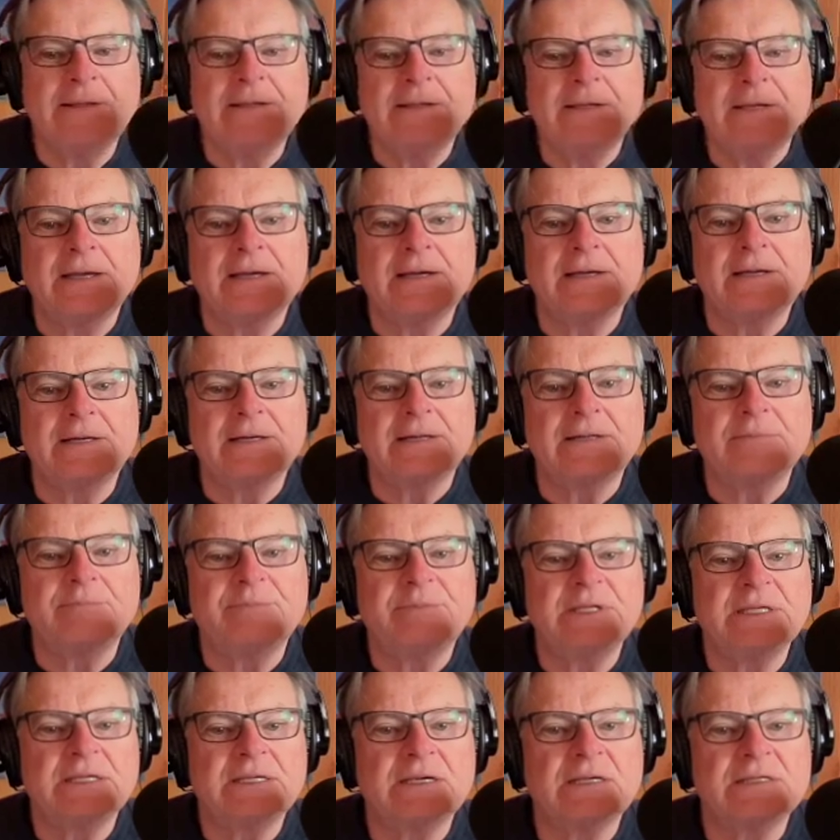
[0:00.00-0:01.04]

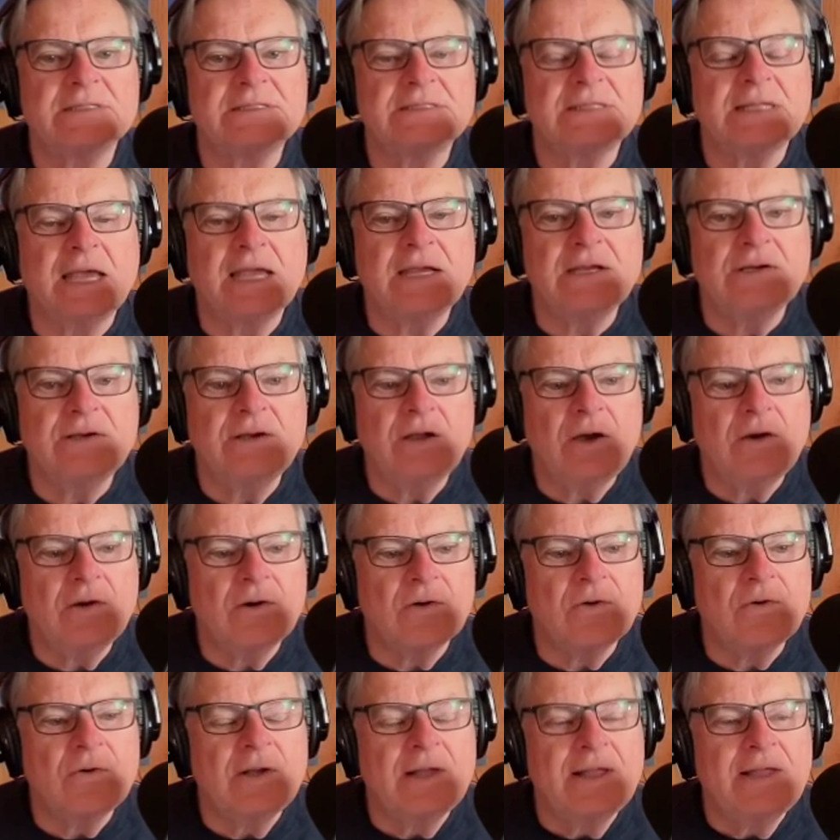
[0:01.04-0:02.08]
because they
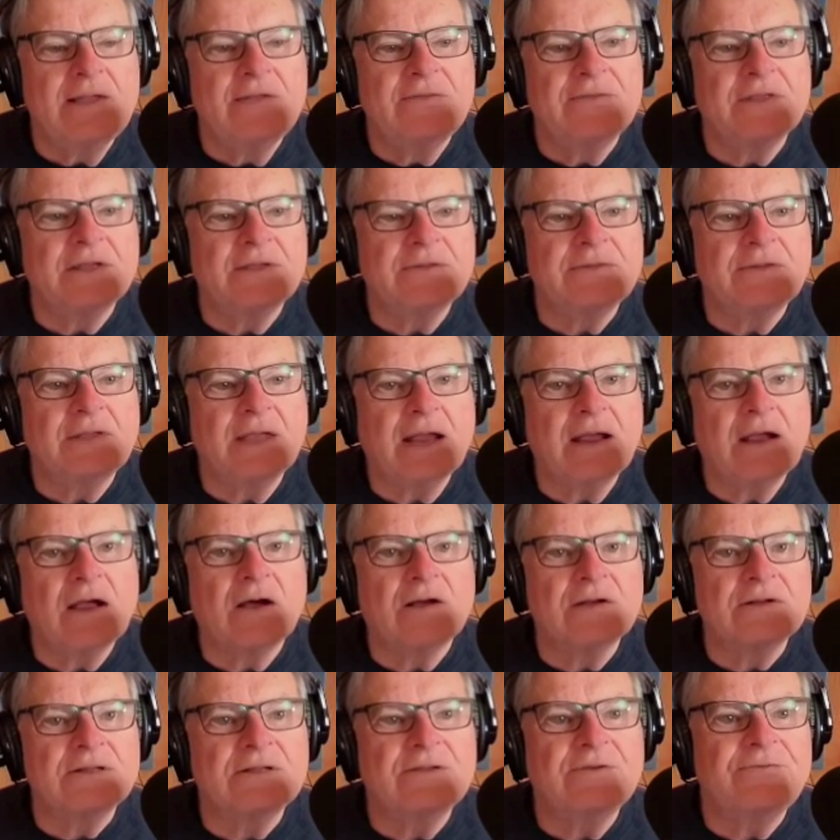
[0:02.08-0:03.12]
know that they
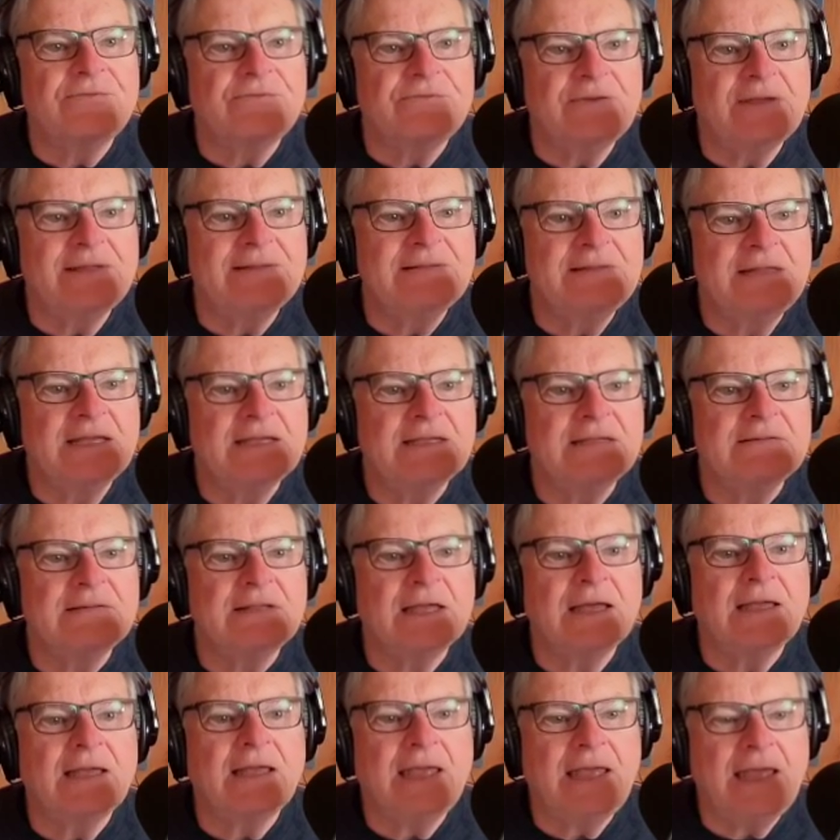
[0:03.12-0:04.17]
are defending
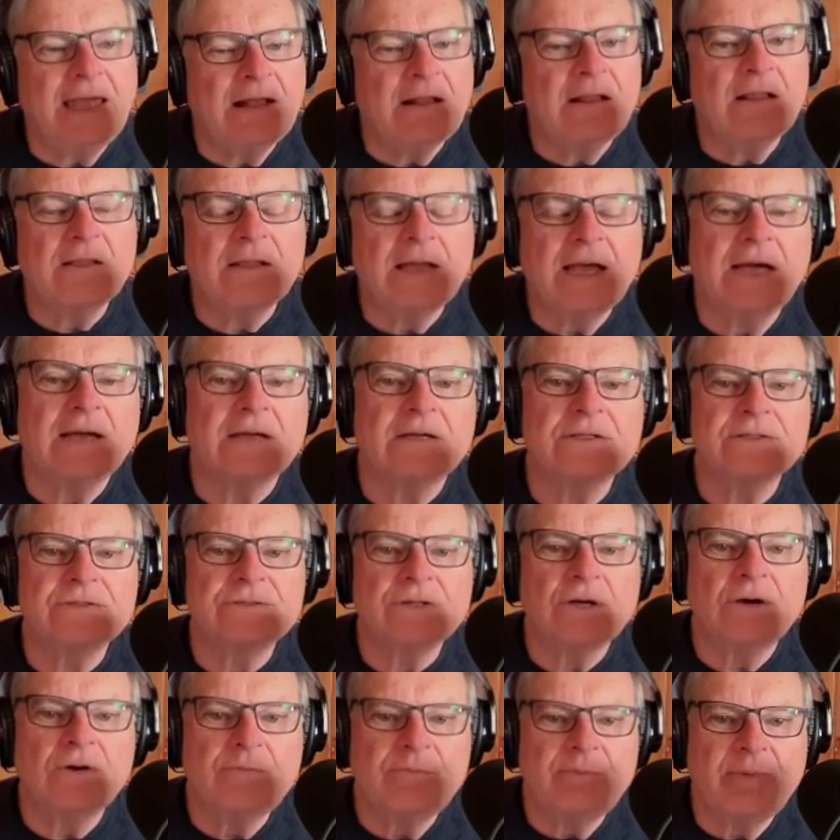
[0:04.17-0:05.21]
the hell out of
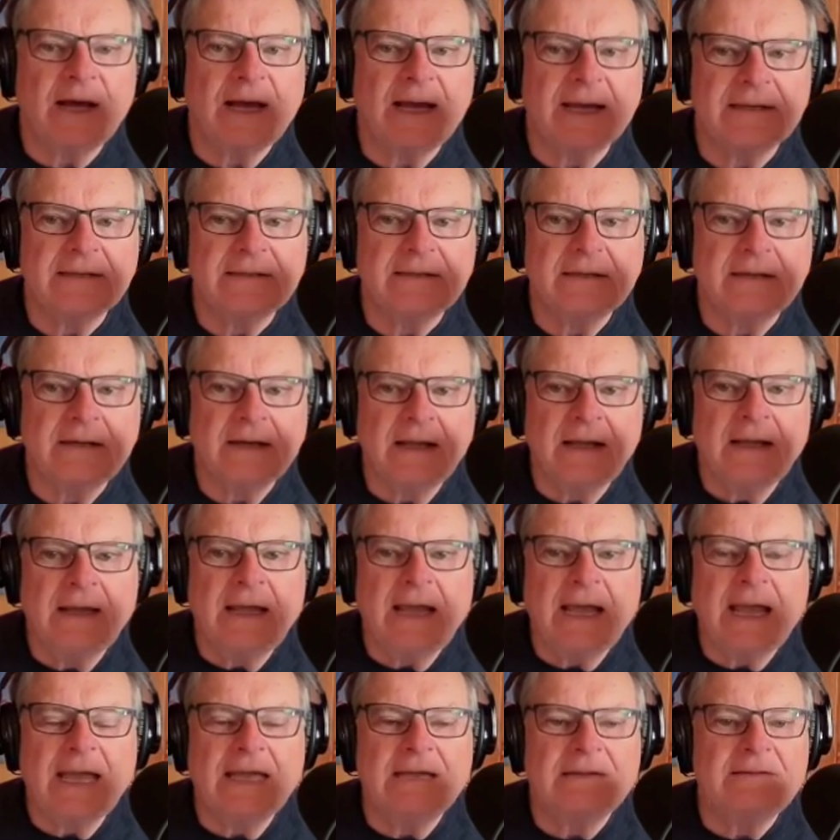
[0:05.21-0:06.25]
Joe Biden,
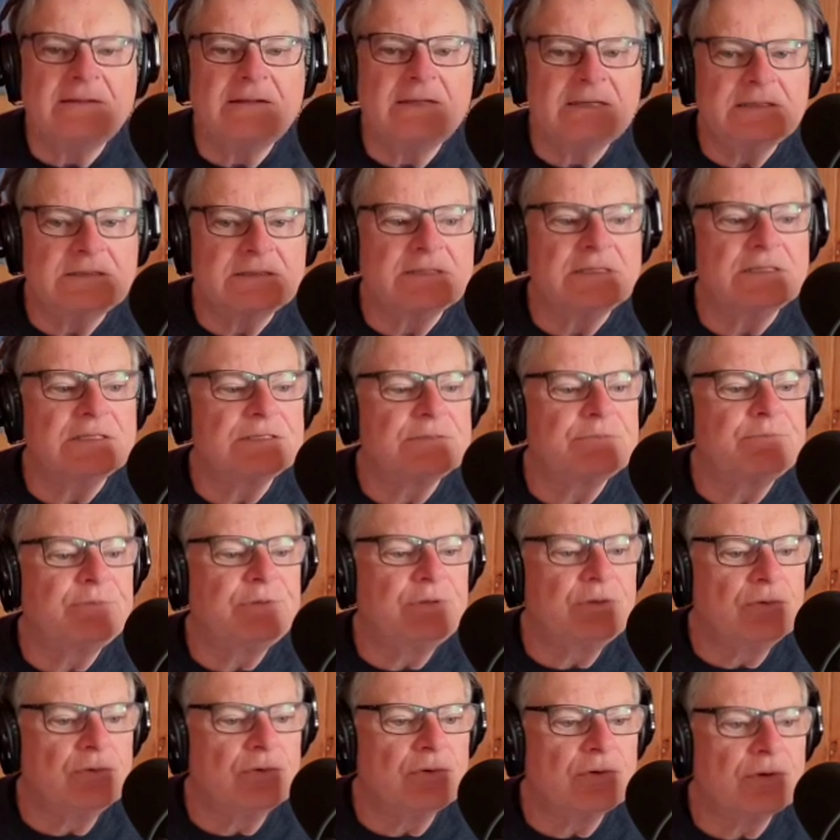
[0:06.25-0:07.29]
and this is
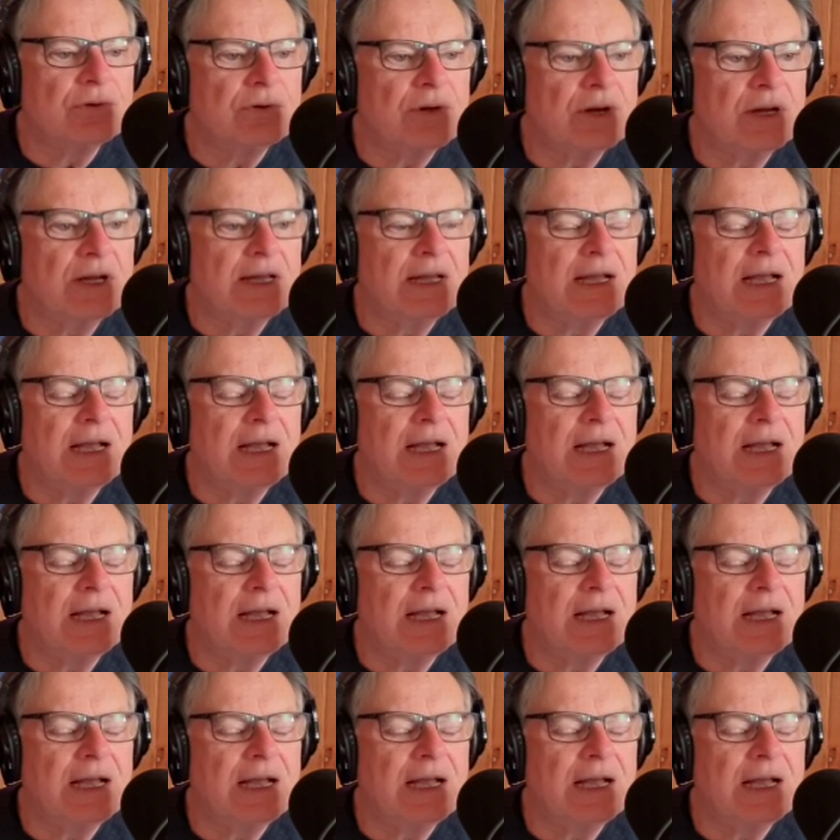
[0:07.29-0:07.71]
pure,